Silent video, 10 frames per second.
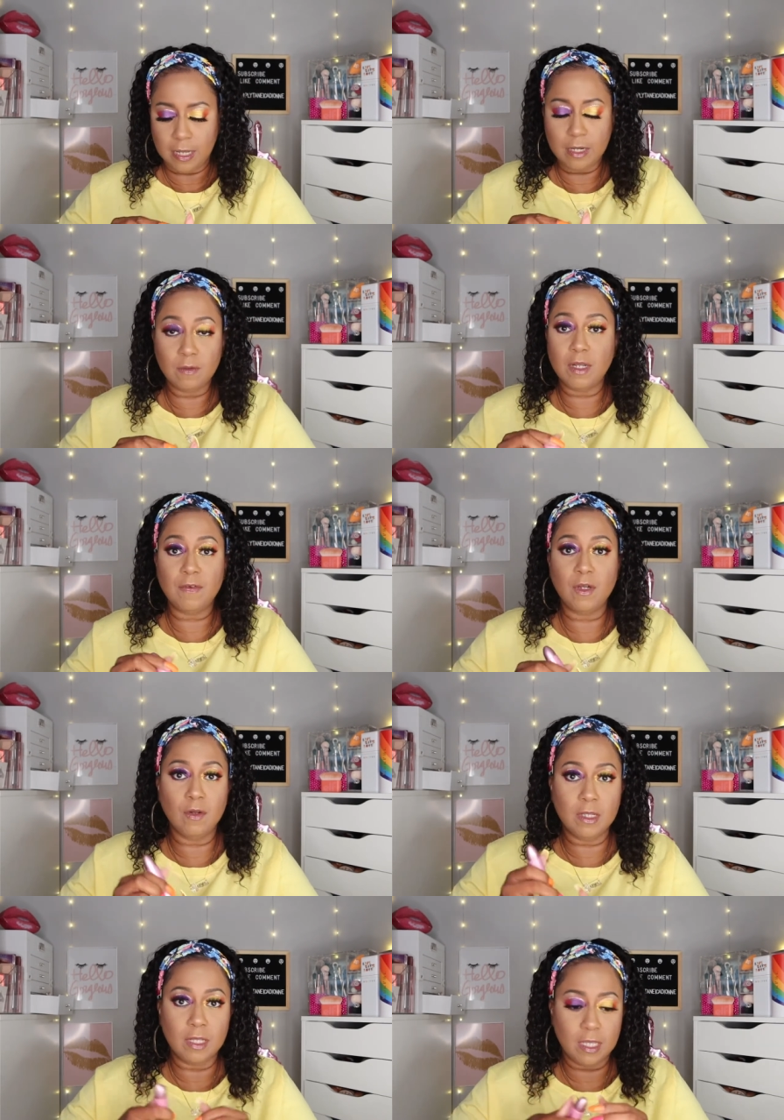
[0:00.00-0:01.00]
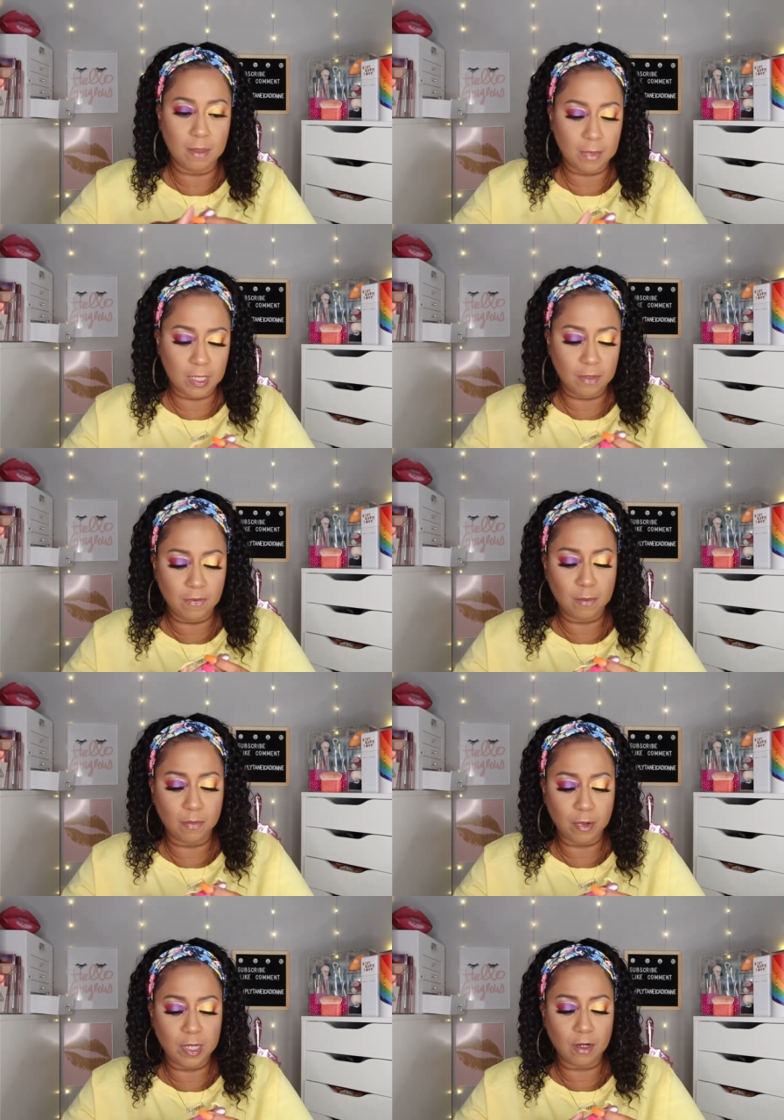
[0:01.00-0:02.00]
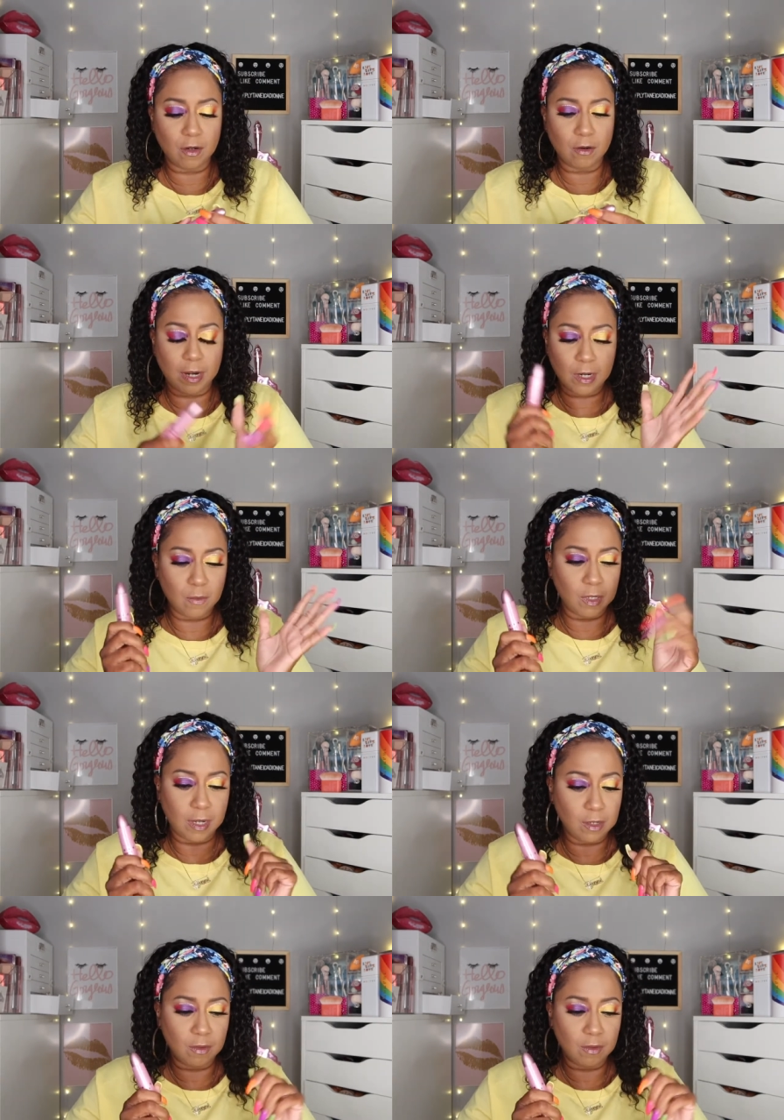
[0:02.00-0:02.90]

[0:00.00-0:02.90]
I don't never go to get my, if it break or crack or whatever, I